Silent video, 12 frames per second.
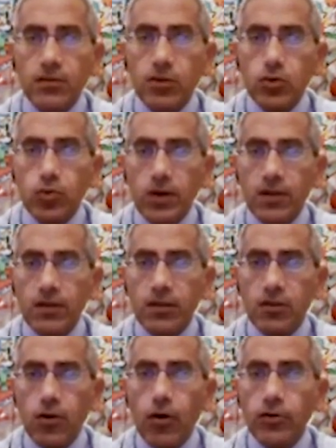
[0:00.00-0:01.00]
This one is
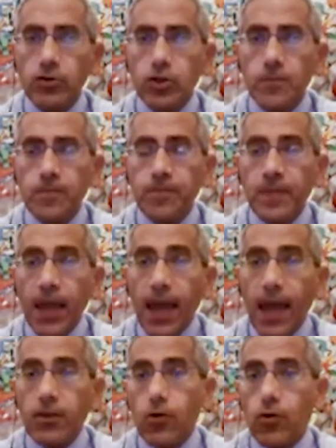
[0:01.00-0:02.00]
in orange,
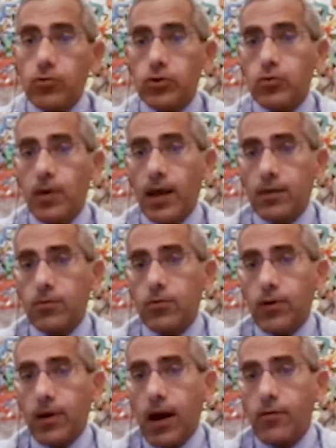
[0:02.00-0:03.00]
and also, and
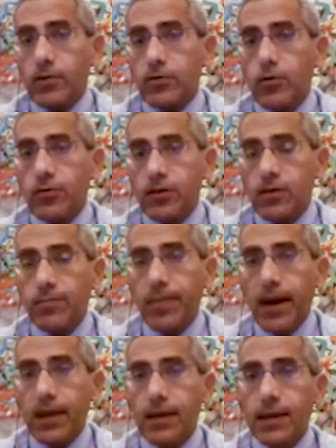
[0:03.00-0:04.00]
look how it goes in
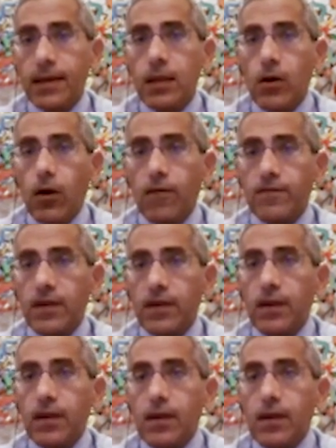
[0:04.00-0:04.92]
parallel, of the